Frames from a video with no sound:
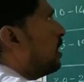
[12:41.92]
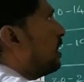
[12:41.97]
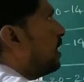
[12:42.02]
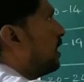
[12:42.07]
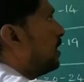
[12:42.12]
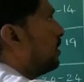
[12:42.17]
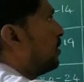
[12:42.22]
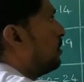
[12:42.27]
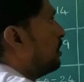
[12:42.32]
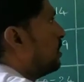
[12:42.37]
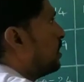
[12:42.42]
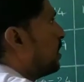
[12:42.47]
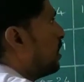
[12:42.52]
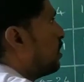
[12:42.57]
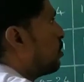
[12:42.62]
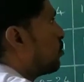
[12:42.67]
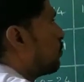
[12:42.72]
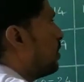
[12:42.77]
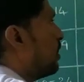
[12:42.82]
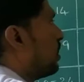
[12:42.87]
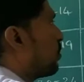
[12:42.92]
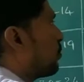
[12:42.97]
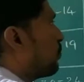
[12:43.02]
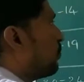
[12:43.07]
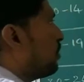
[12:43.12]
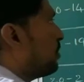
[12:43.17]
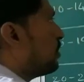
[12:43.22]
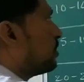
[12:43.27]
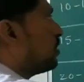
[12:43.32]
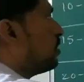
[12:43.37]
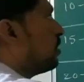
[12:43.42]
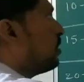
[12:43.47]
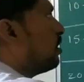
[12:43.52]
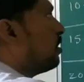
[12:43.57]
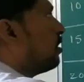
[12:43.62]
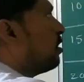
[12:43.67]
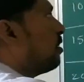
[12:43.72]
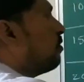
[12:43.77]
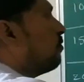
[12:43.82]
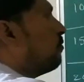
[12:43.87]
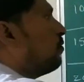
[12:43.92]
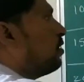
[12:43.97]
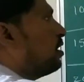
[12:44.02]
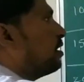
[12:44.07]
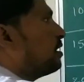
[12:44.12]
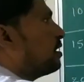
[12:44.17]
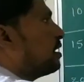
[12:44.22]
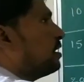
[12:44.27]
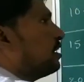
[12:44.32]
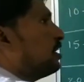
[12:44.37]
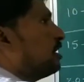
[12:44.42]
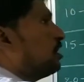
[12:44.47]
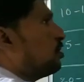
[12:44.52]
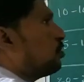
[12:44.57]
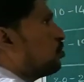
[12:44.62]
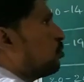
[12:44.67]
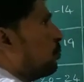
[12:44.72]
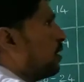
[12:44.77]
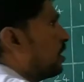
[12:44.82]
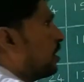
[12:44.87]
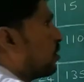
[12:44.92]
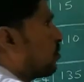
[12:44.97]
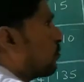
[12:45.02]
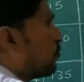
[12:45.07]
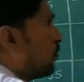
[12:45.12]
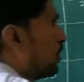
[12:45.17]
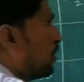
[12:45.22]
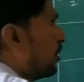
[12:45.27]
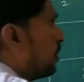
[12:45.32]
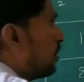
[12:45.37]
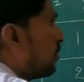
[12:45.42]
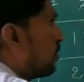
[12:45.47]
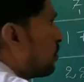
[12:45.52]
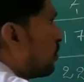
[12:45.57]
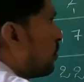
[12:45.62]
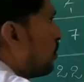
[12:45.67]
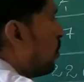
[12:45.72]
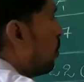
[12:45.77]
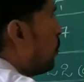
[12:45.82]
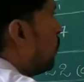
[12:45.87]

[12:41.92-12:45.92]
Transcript: and Di is minus 5. 110 into minus 5 is